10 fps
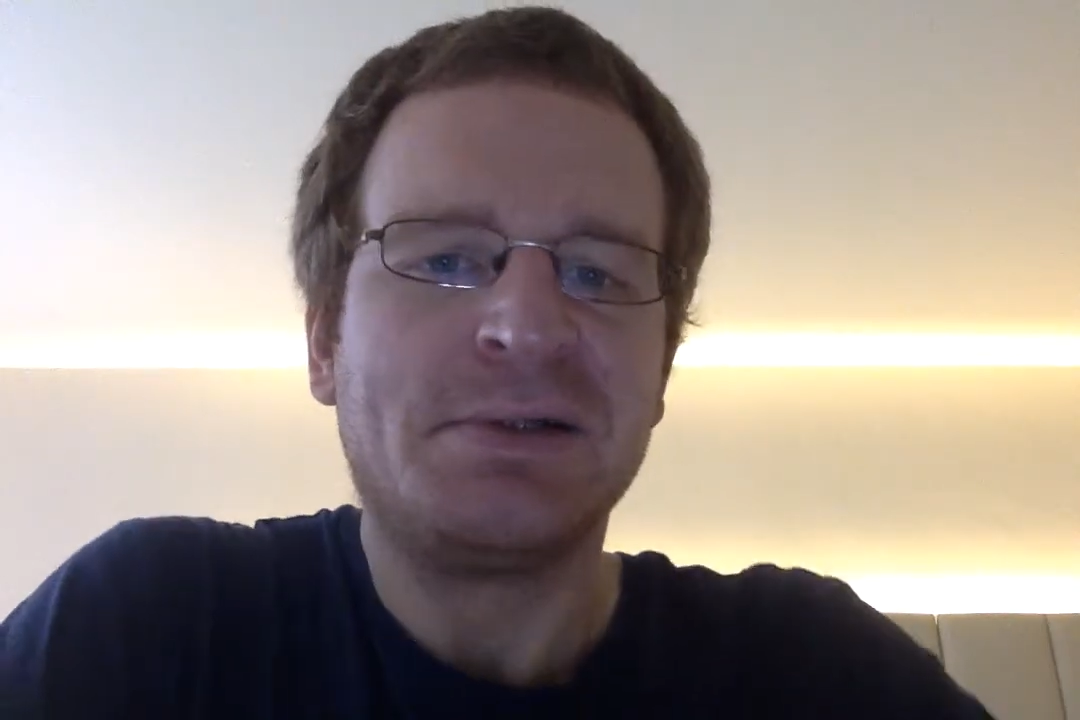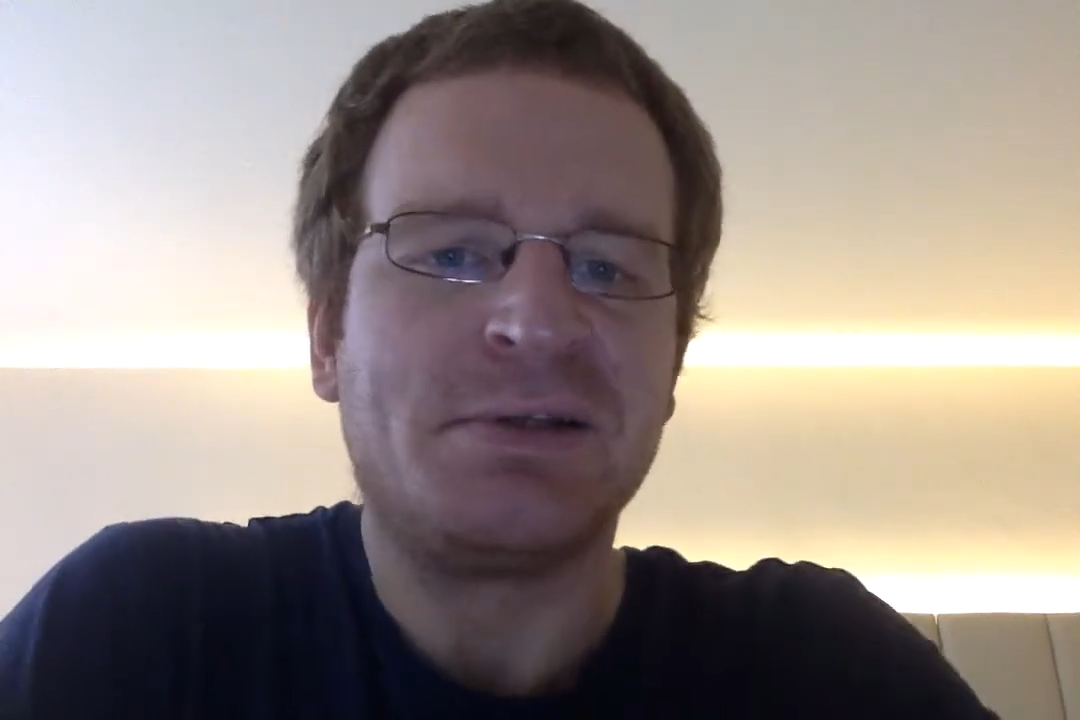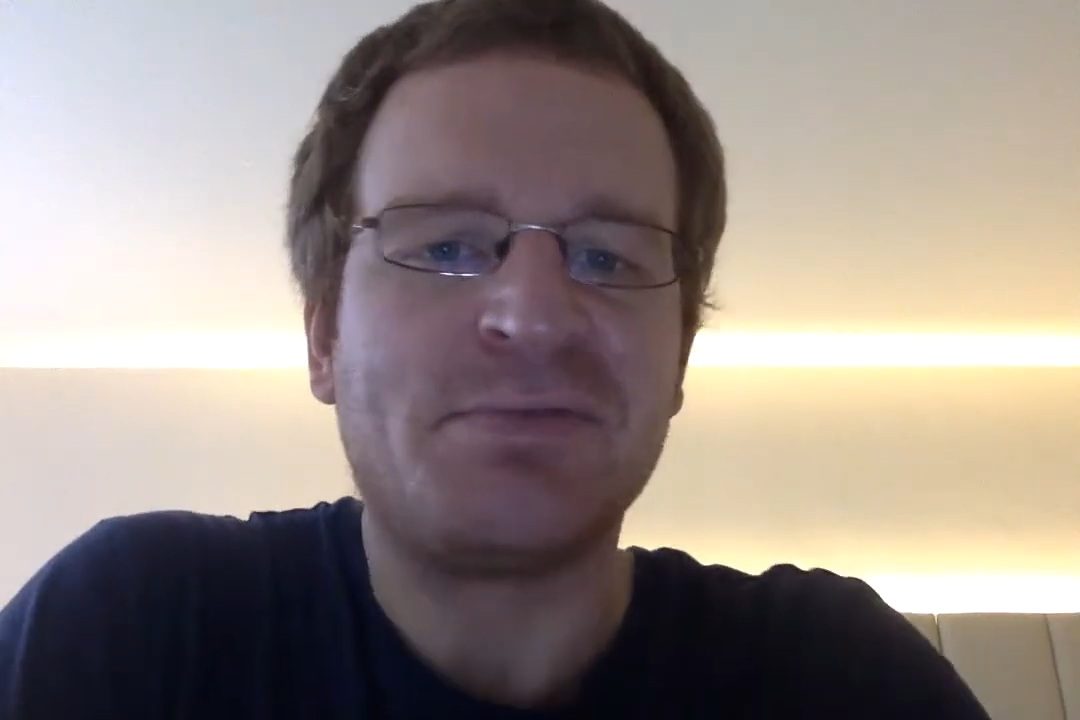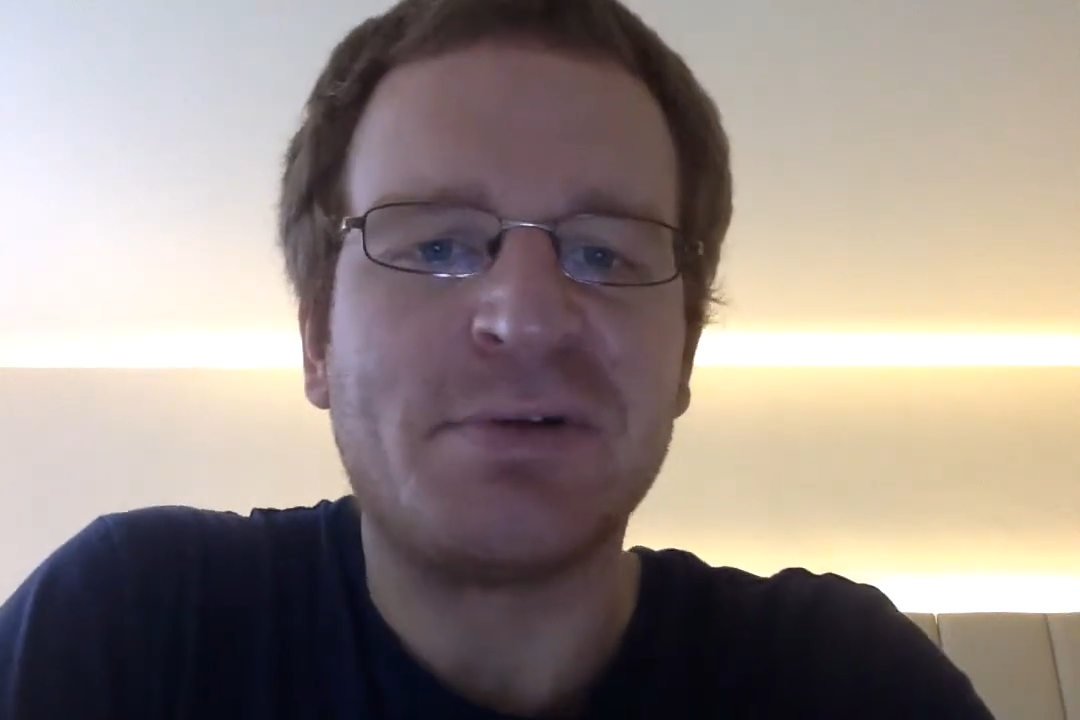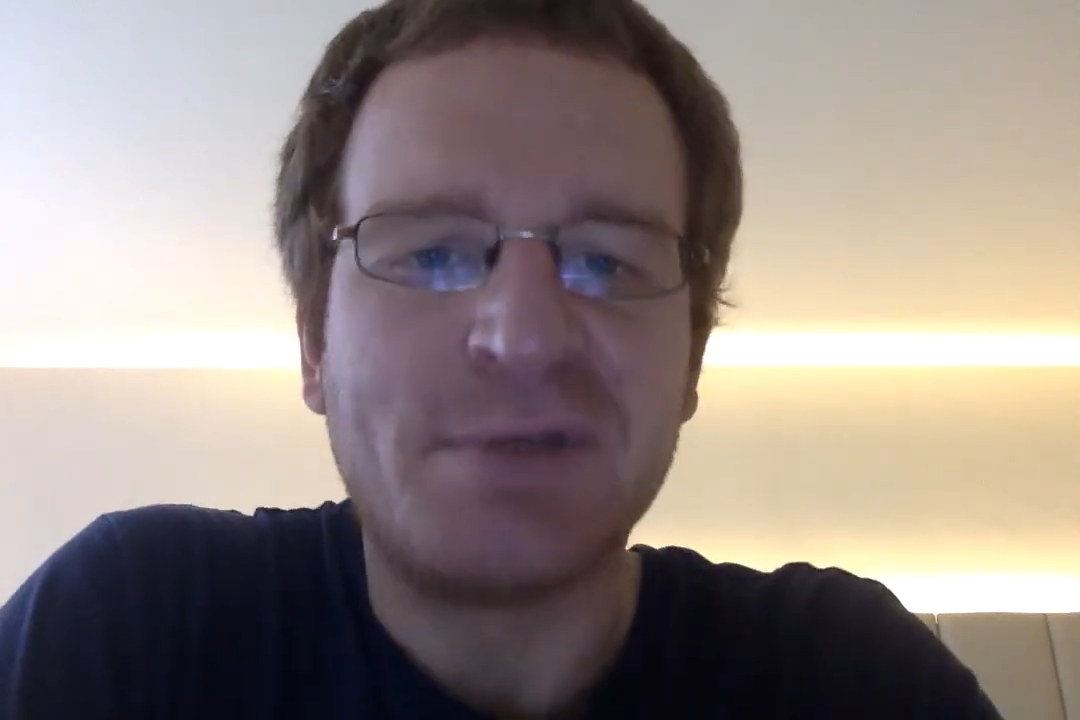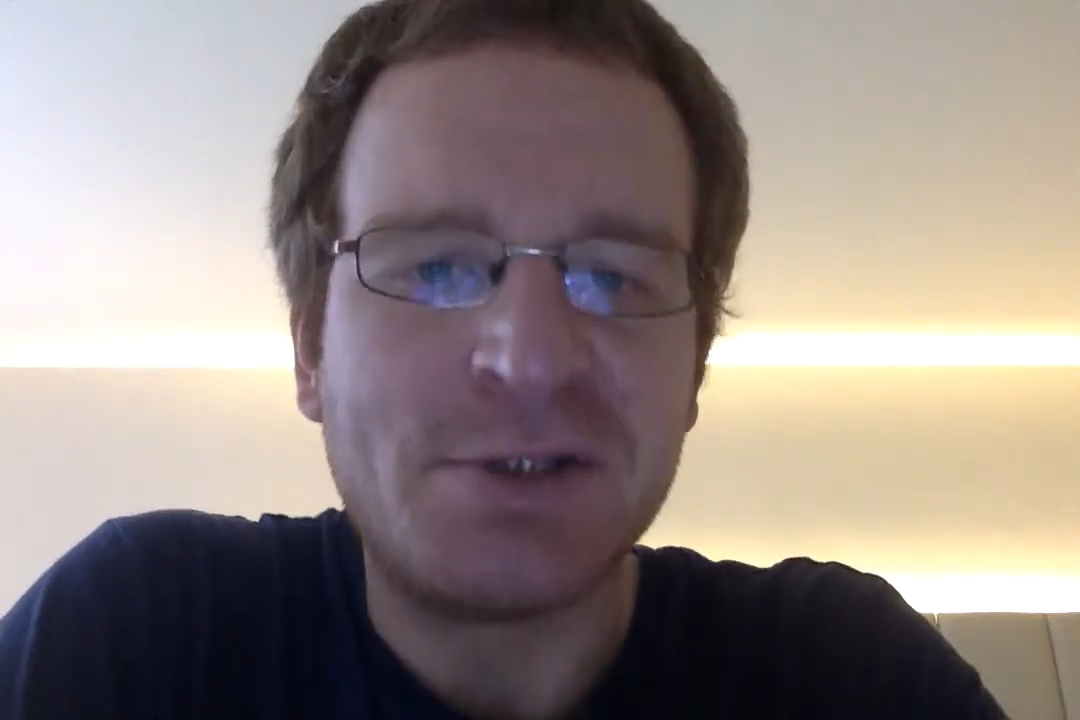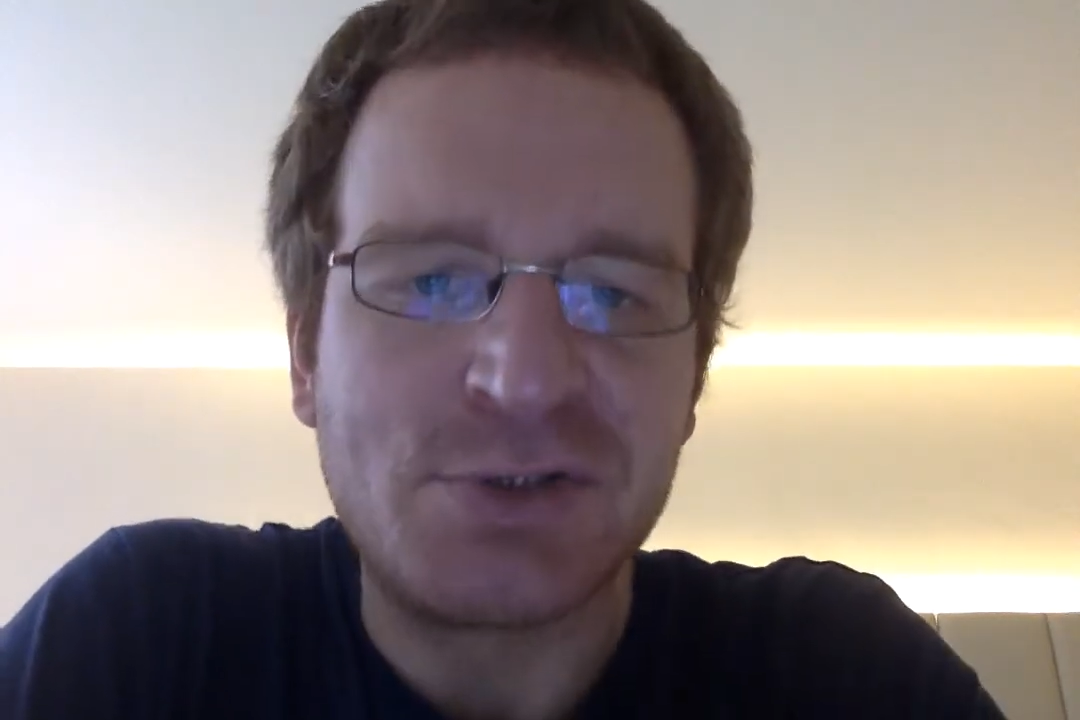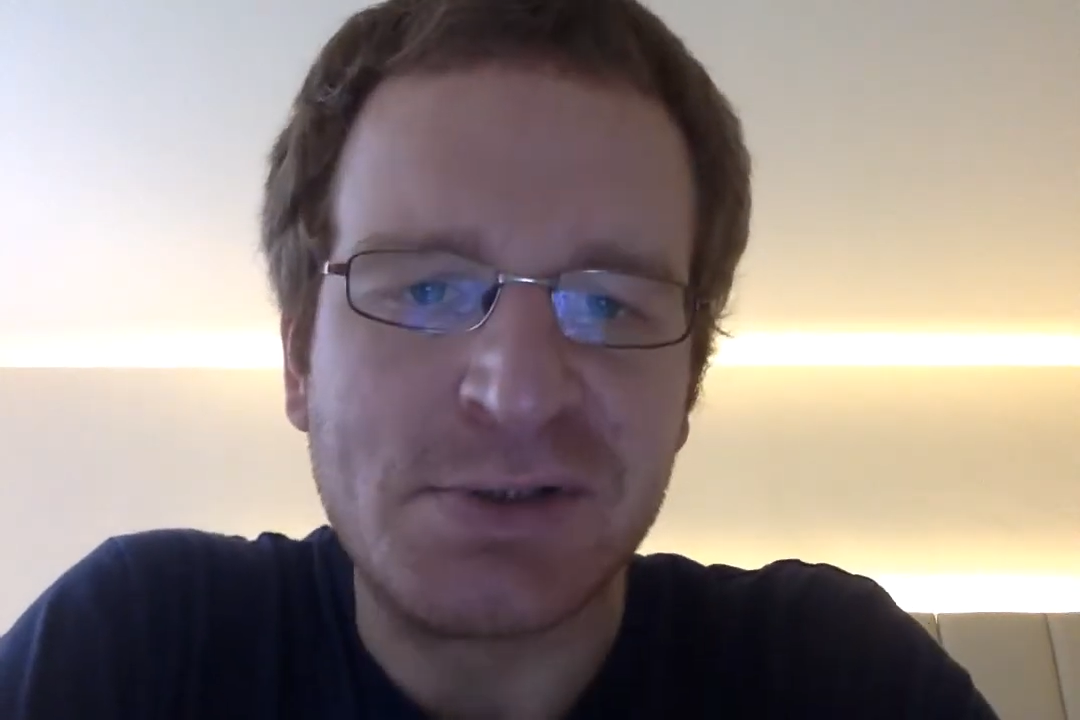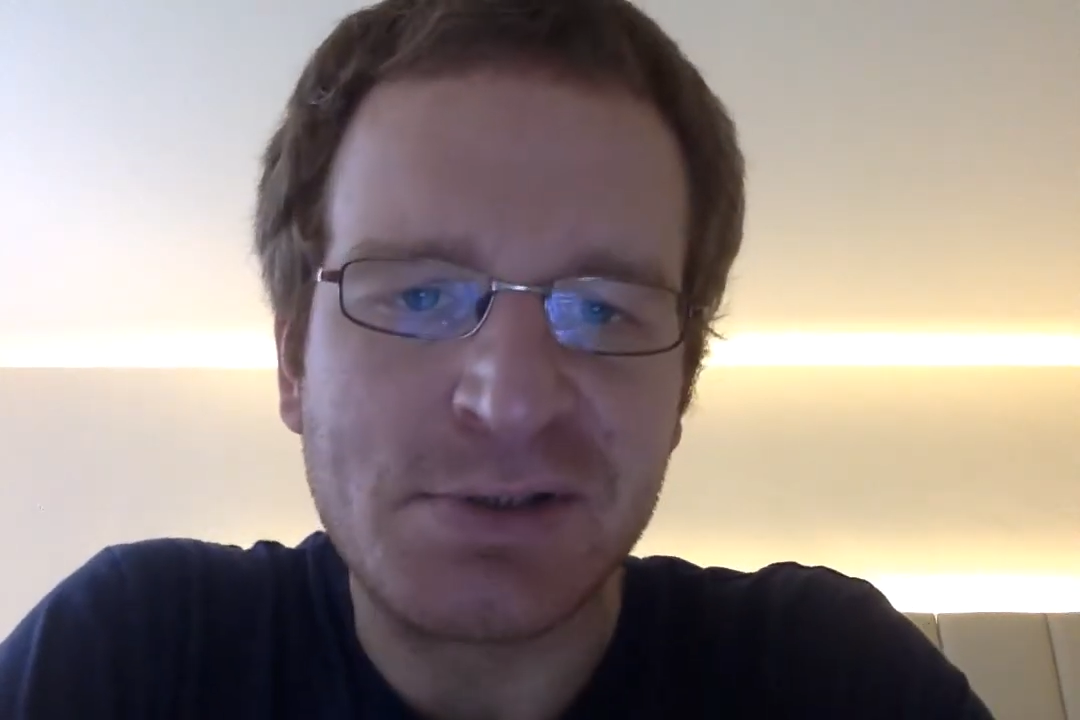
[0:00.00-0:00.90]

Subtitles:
the foundation